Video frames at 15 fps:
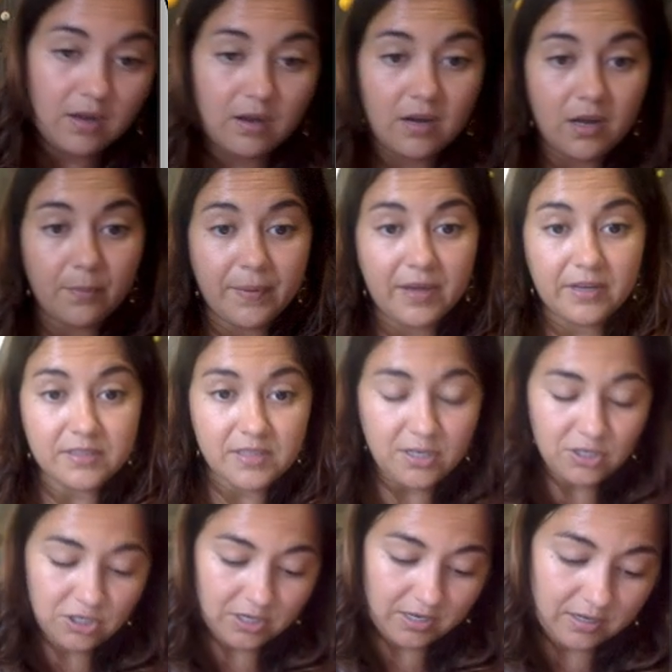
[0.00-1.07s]
Now pay
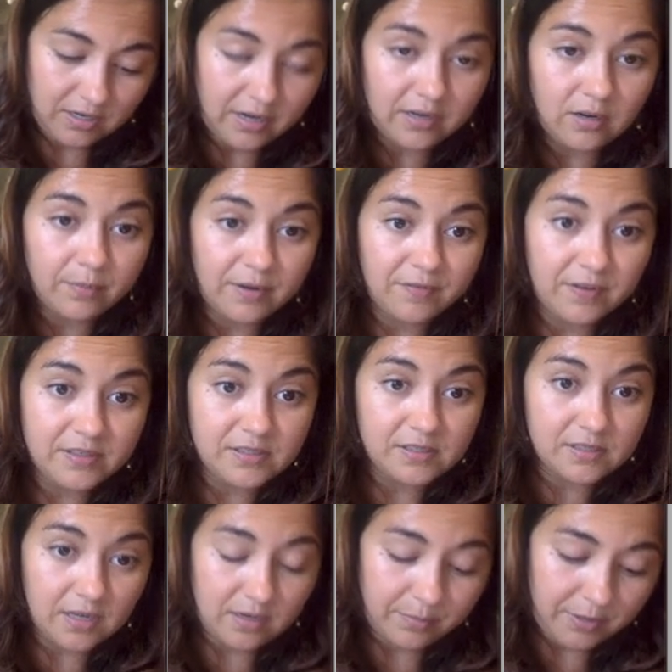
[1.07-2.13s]
attention. I know my face is
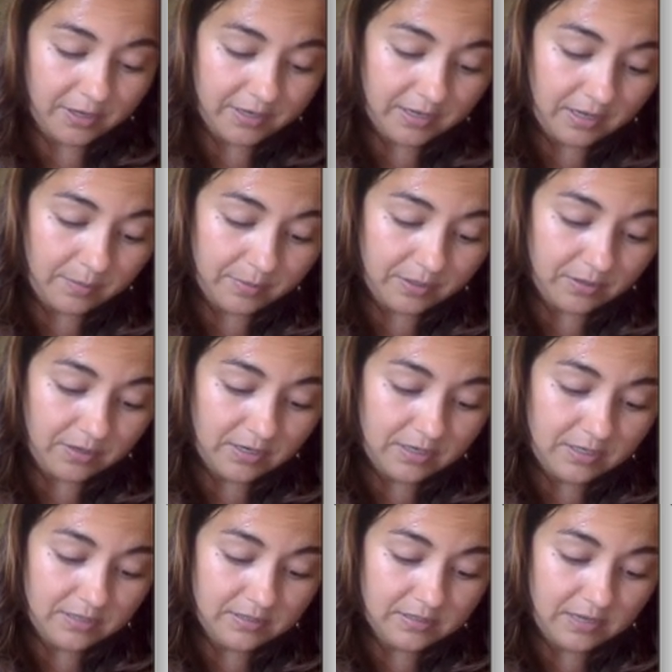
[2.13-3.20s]
kind of blocking it, but there
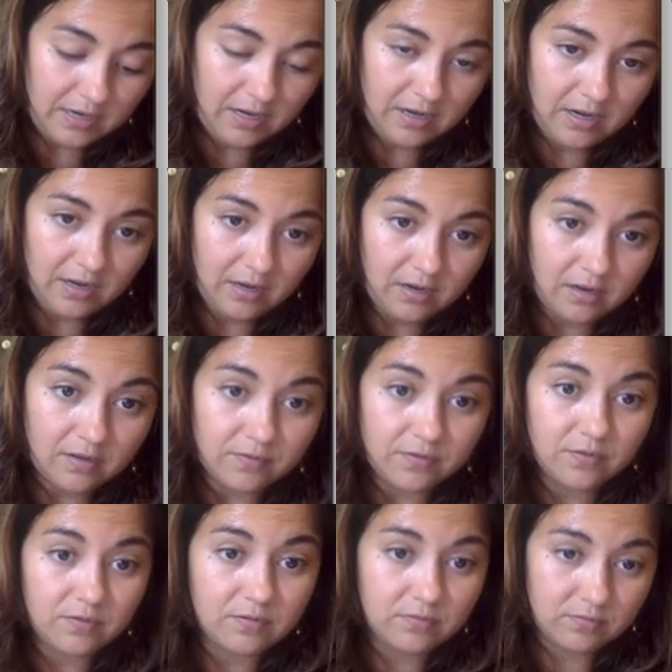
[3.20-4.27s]
is a negative
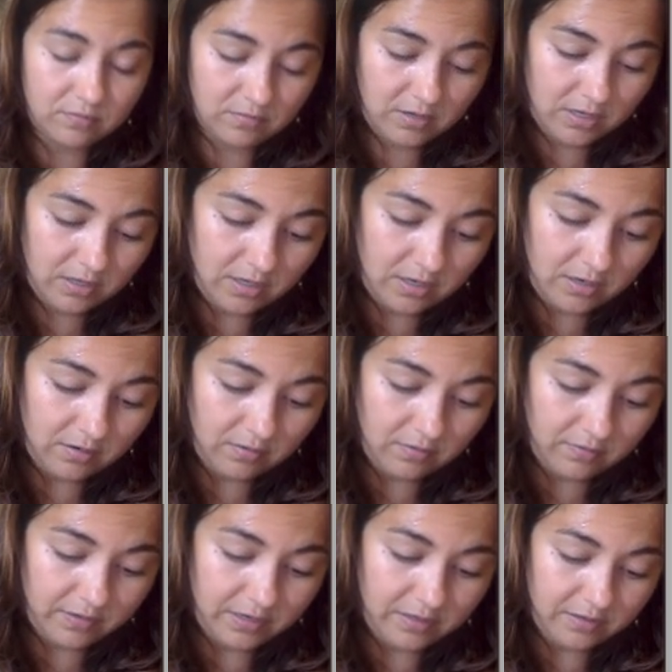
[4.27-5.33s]
right there. I'll
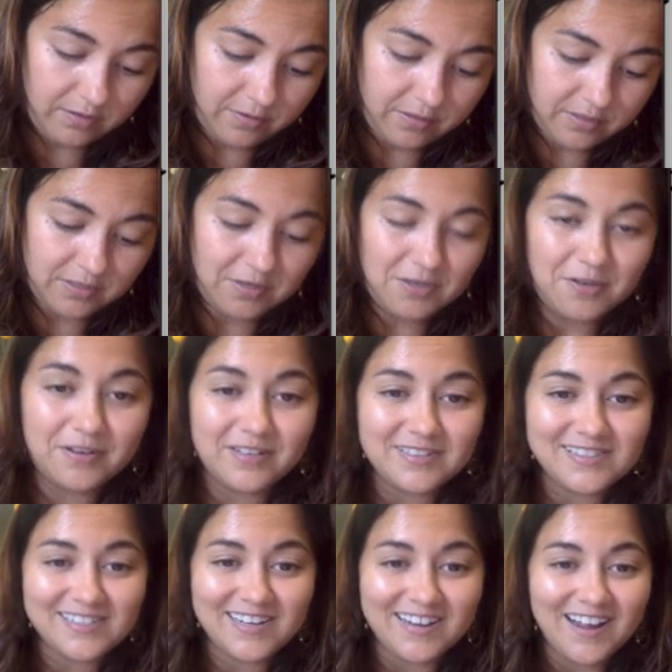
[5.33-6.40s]
write it lower so you can
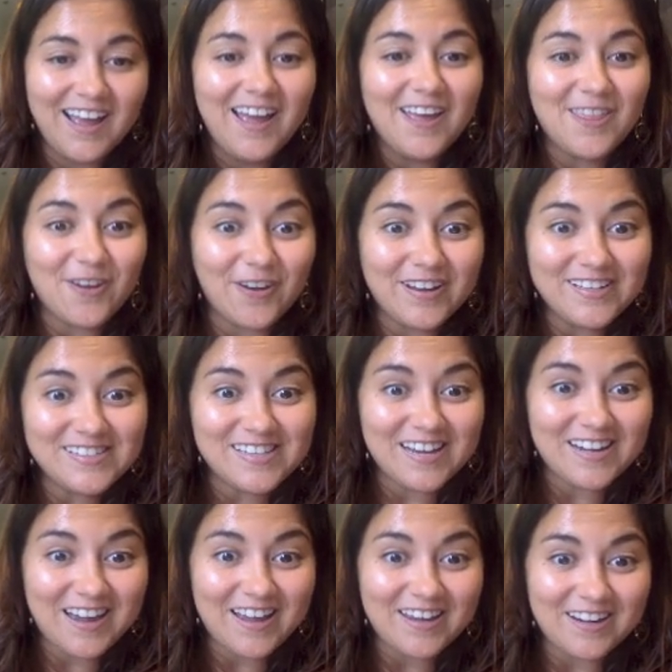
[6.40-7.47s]
see it. There is a
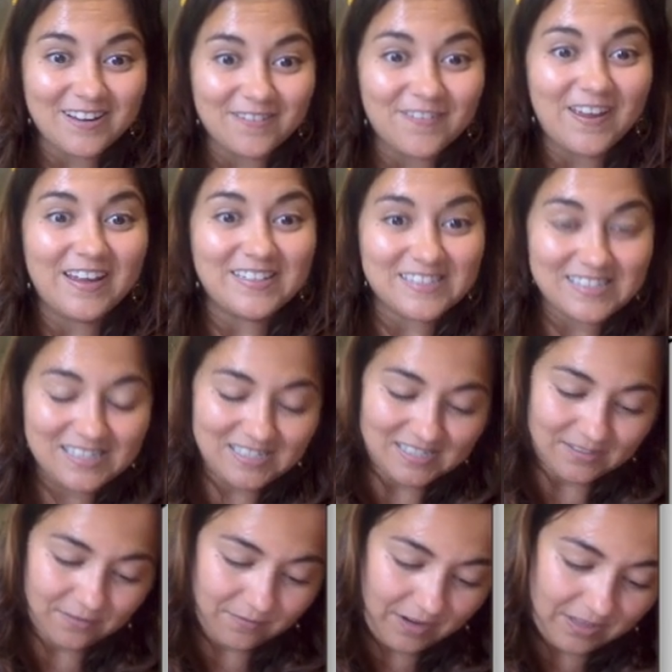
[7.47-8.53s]
negative
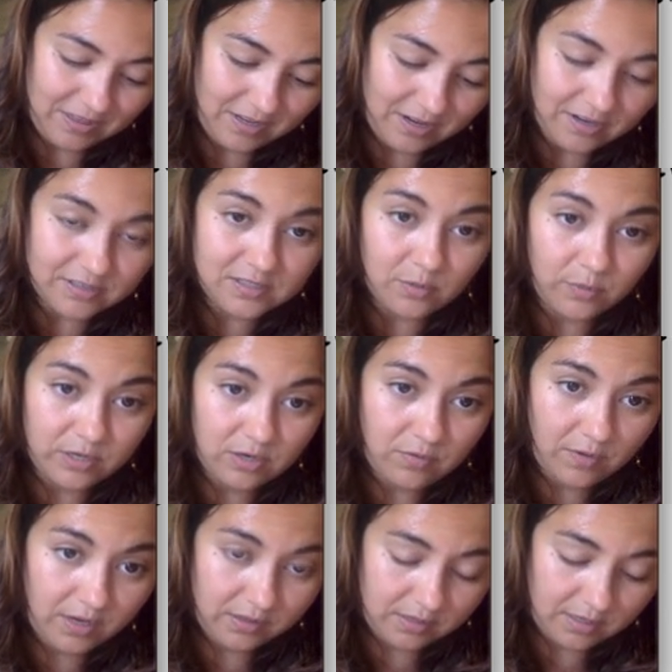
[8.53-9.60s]
18 right there. So when you
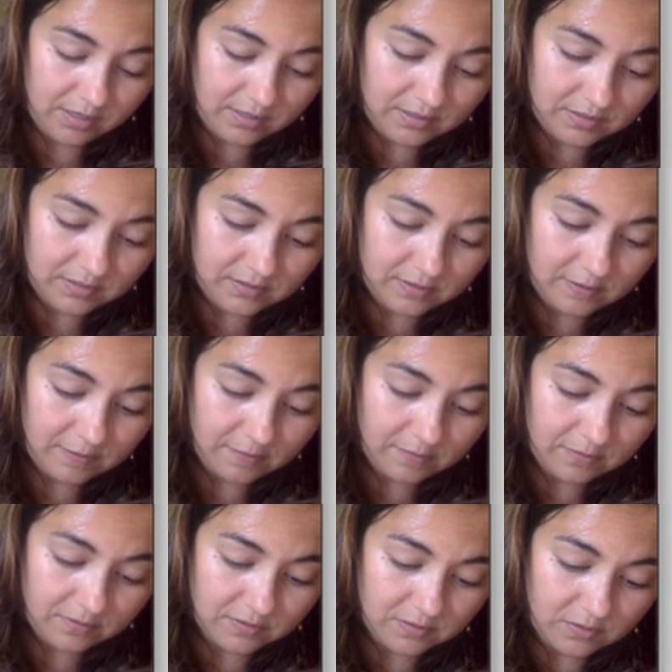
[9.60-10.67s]
write this,
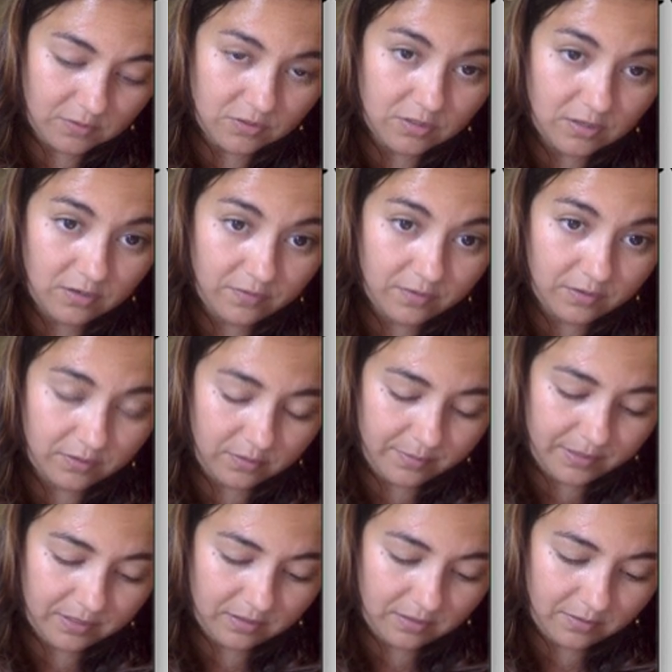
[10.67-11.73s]
I'll scooch it over a little
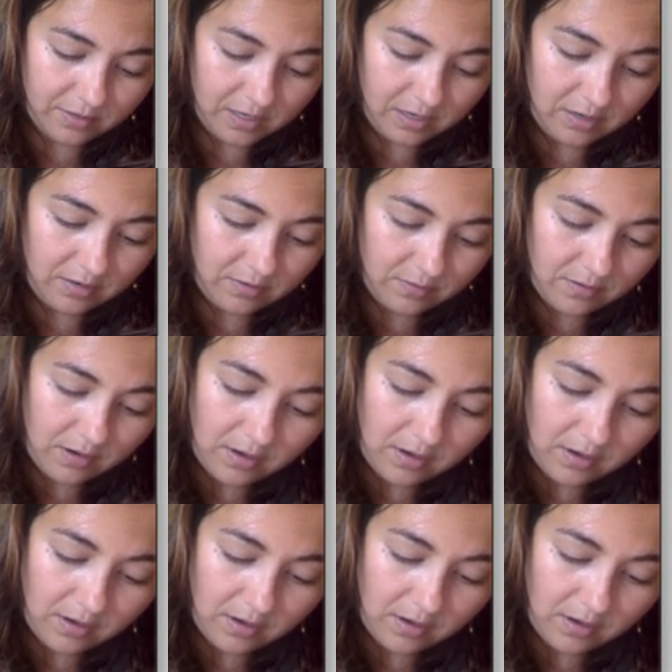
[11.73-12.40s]
bit. There we go.